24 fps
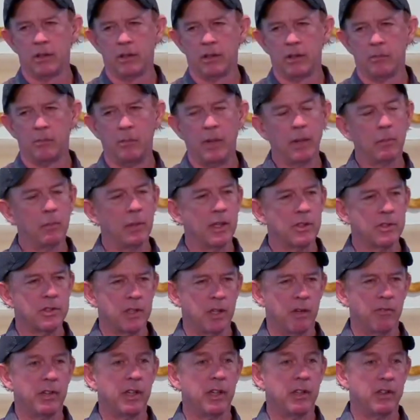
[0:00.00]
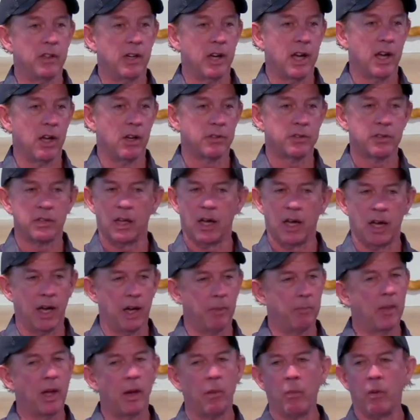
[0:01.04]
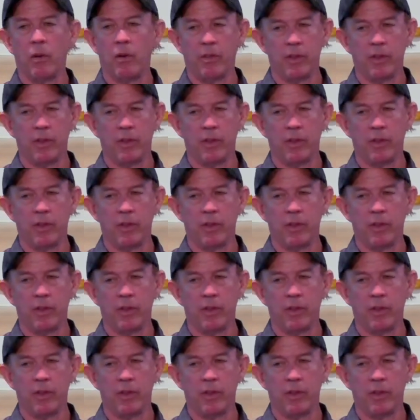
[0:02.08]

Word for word: Make me a servant in your house. I'm not worthy